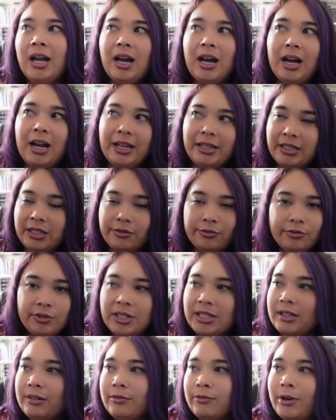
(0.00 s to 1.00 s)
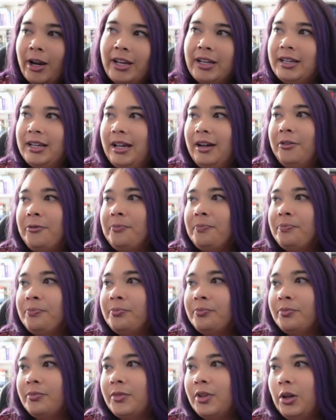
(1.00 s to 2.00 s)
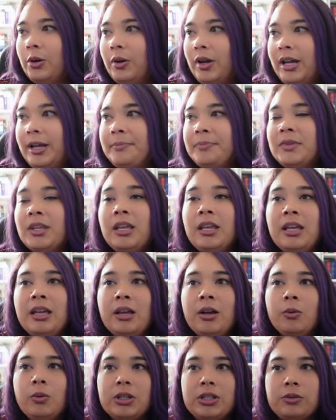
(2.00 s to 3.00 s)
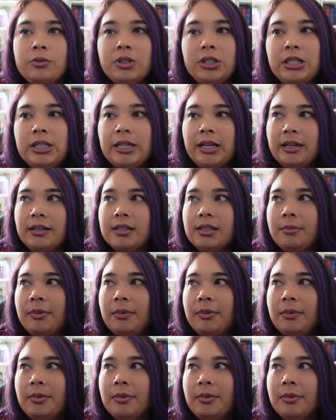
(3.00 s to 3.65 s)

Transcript: I can read it right now, okay? What's really nice